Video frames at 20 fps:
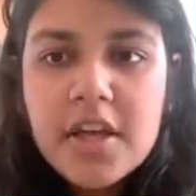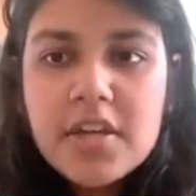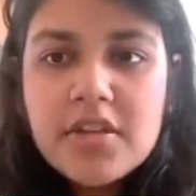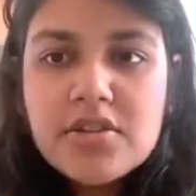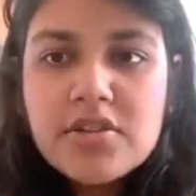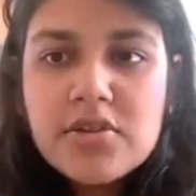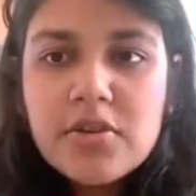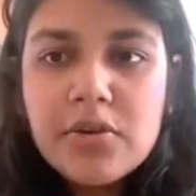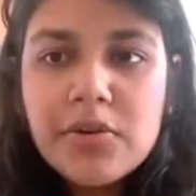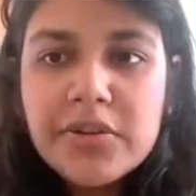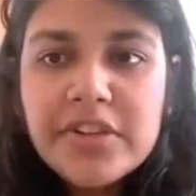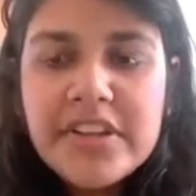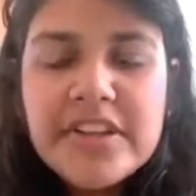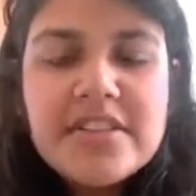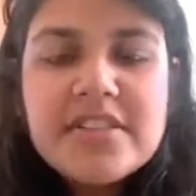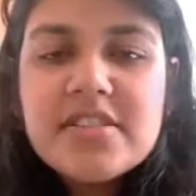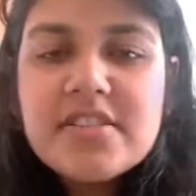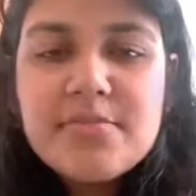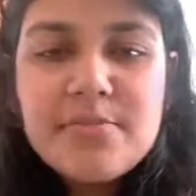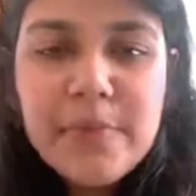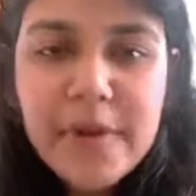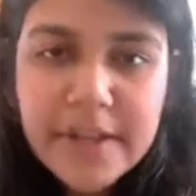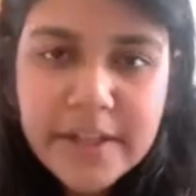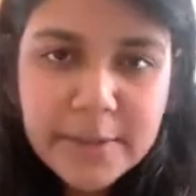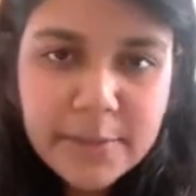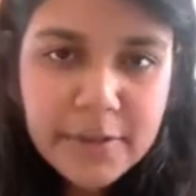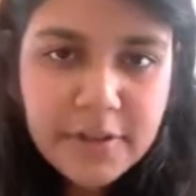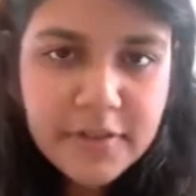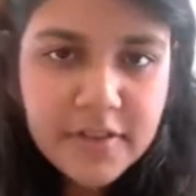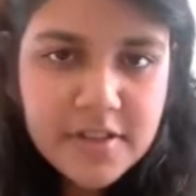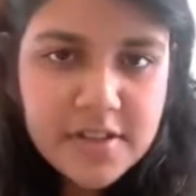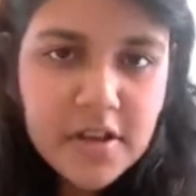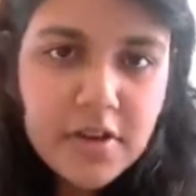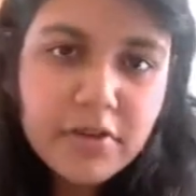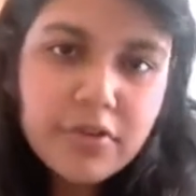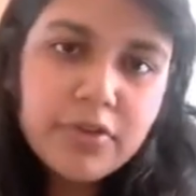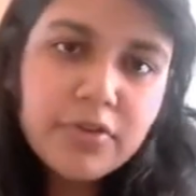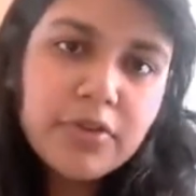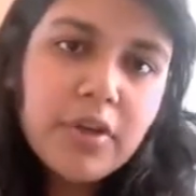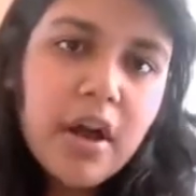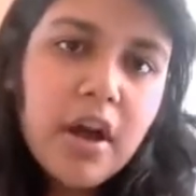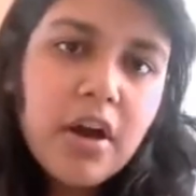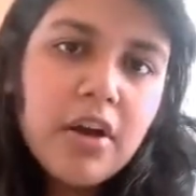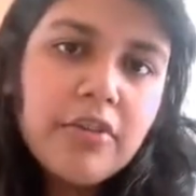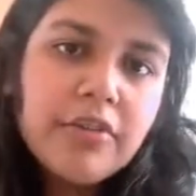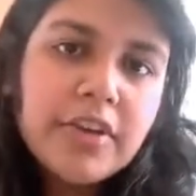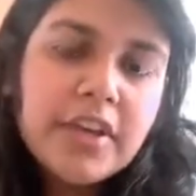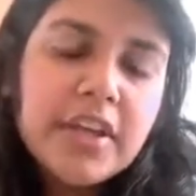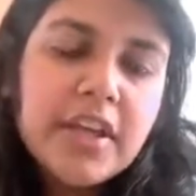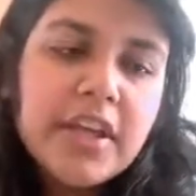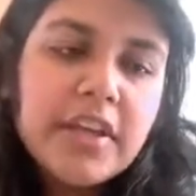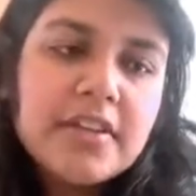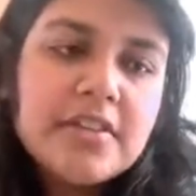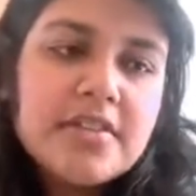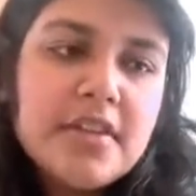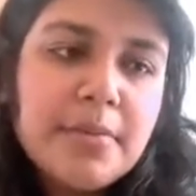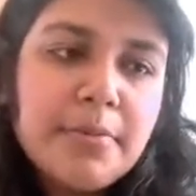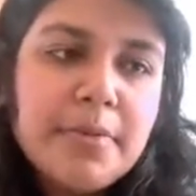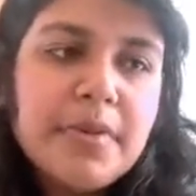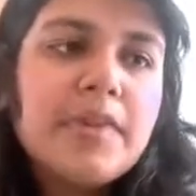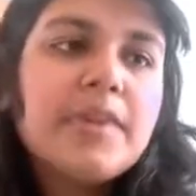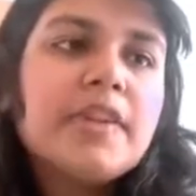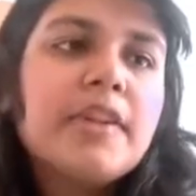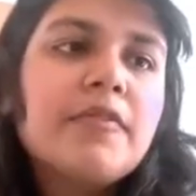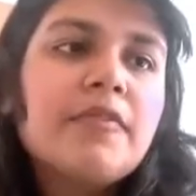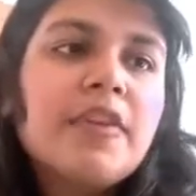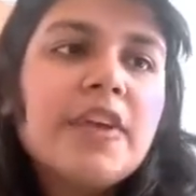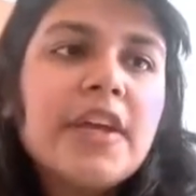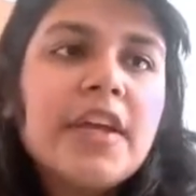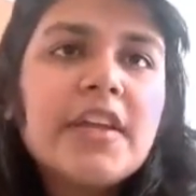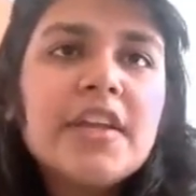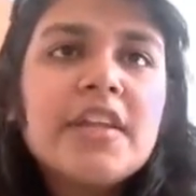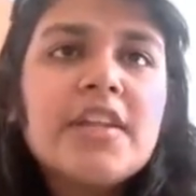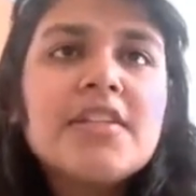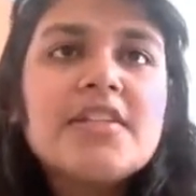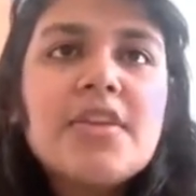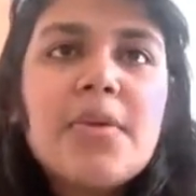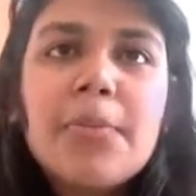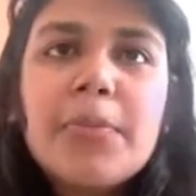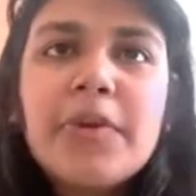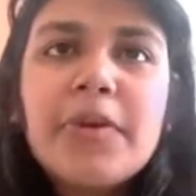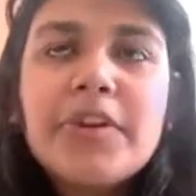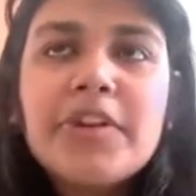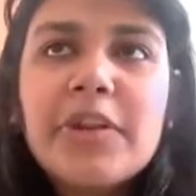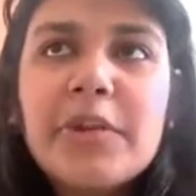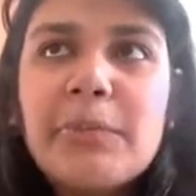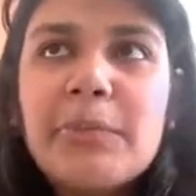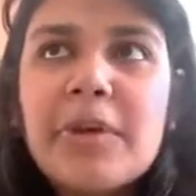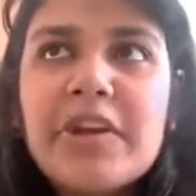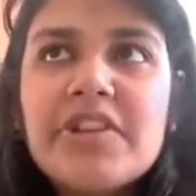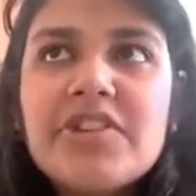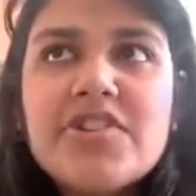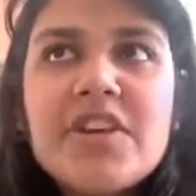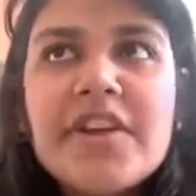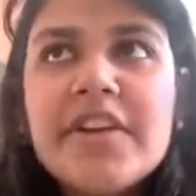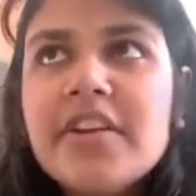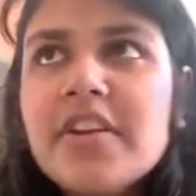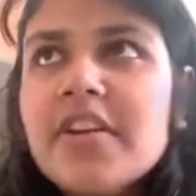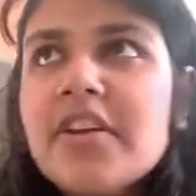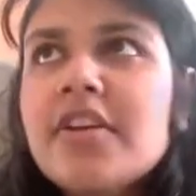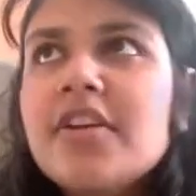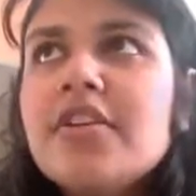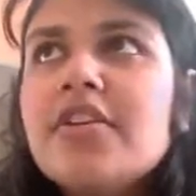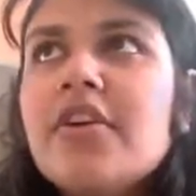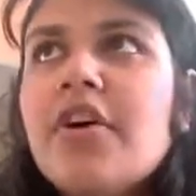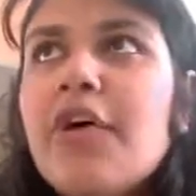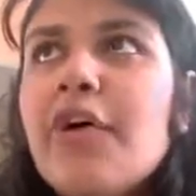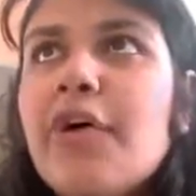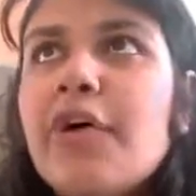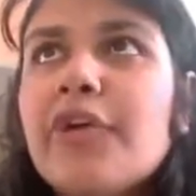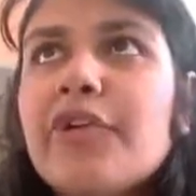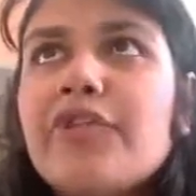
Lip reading: So there's multiple ways how we can separate them. We can either separate them by gender, or